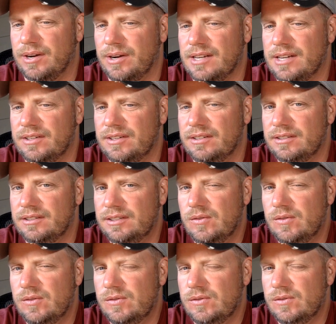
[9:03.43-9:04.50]
David?
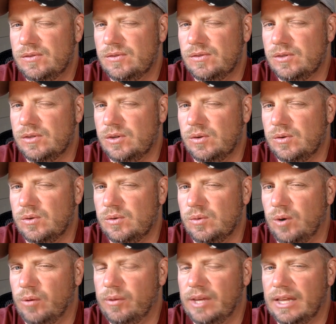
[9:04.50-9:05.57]
So
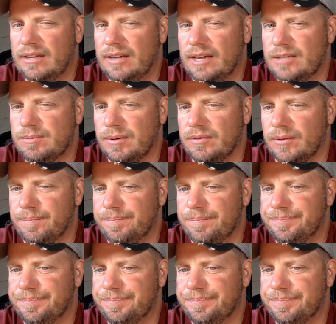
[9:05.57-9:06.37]
where would they get the 9-speed from?